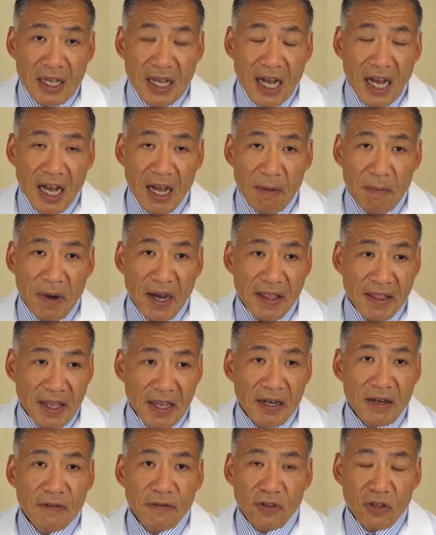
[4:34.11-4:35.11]
By the
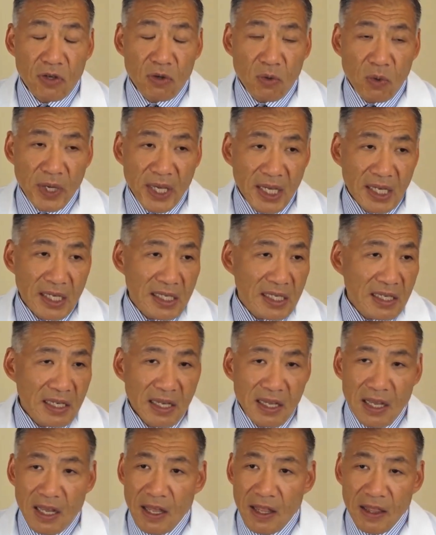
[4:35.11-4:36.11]
end of 2 weeks,
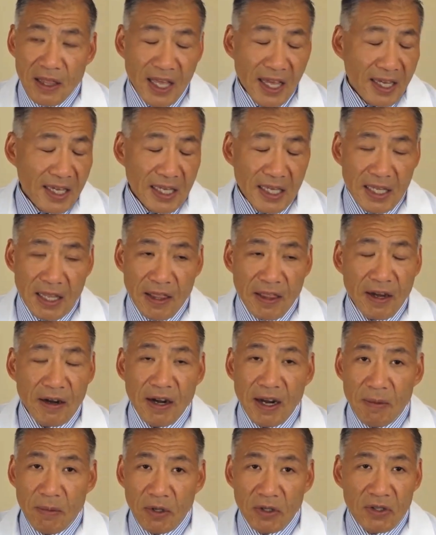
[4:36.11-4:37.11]
they're
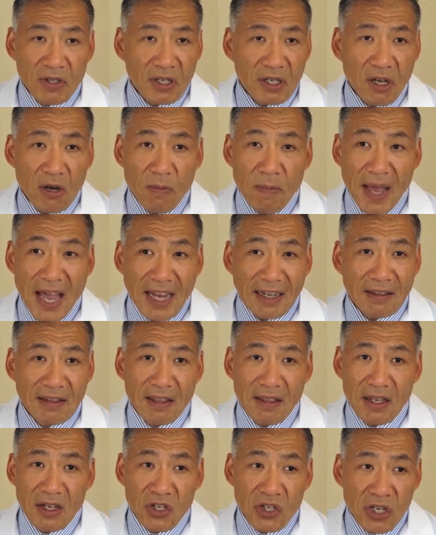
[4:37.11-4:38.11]
able to go back to
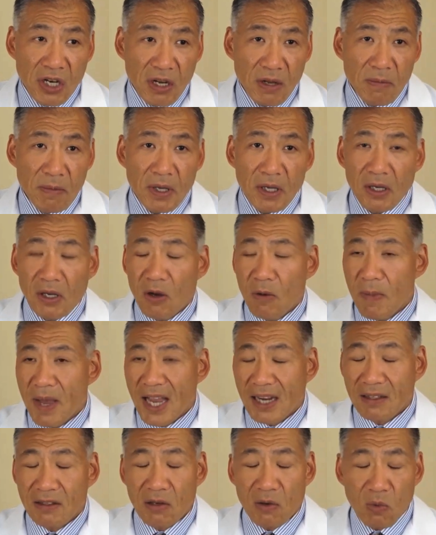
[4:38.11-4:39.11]
the gym, go
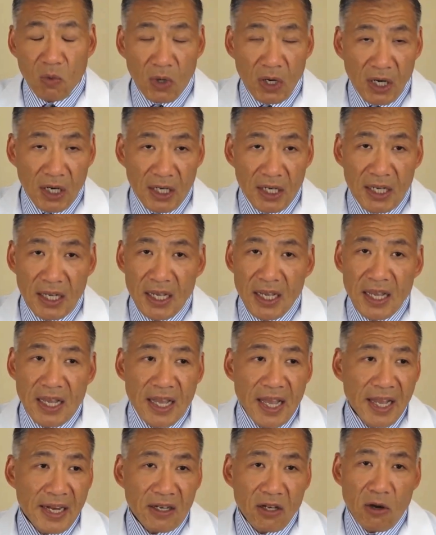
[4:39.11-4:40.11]
back to work,
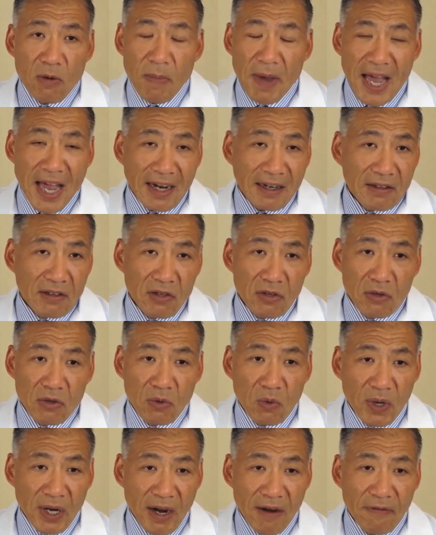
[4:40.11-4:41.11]
and go back to
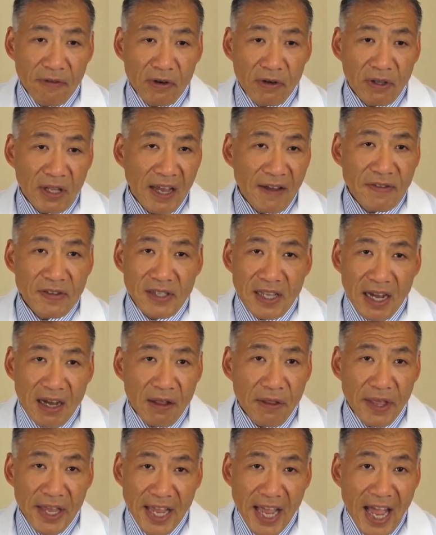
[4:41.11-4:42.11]
whatever lifestyle
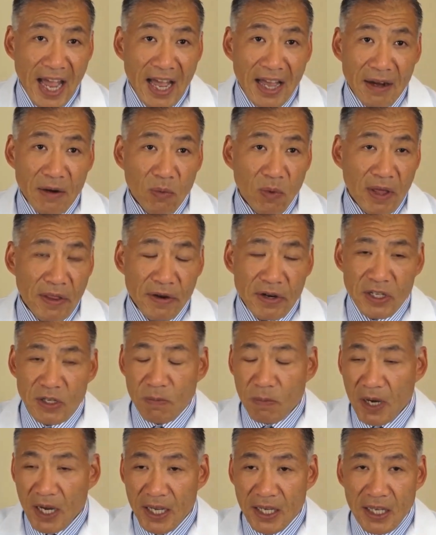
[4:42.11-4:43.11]
they had, whether it's
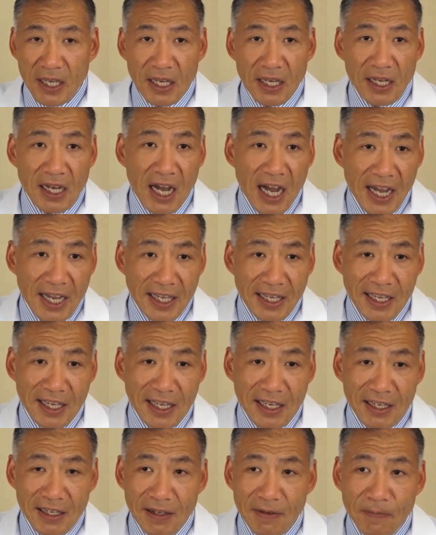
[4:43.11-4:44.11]
biking,
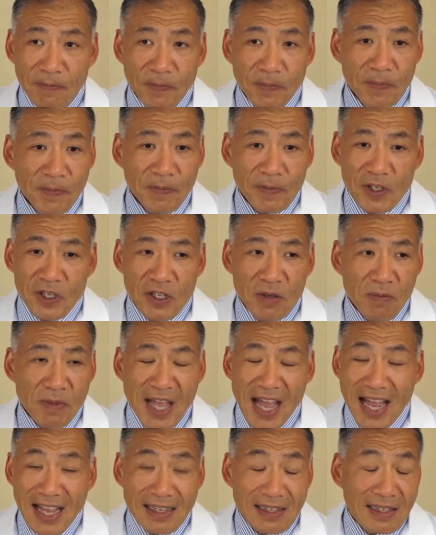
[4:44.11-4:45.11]
hiking,
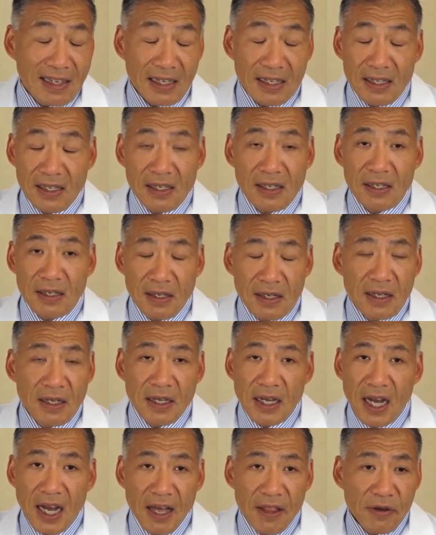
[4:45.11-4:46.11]
gymnastics.
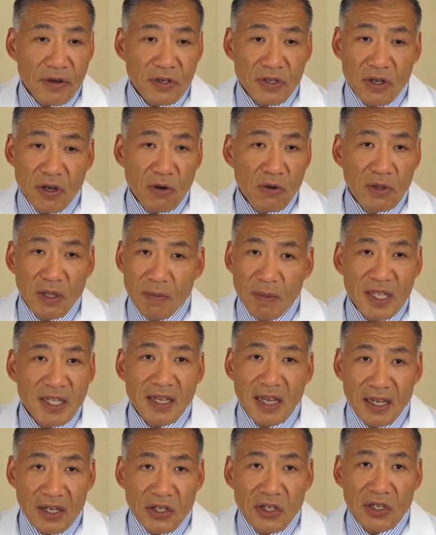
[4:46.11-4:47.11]
There's no
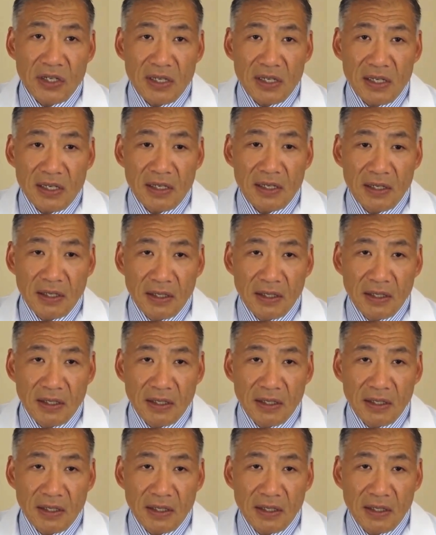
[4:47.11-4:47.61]
limitations.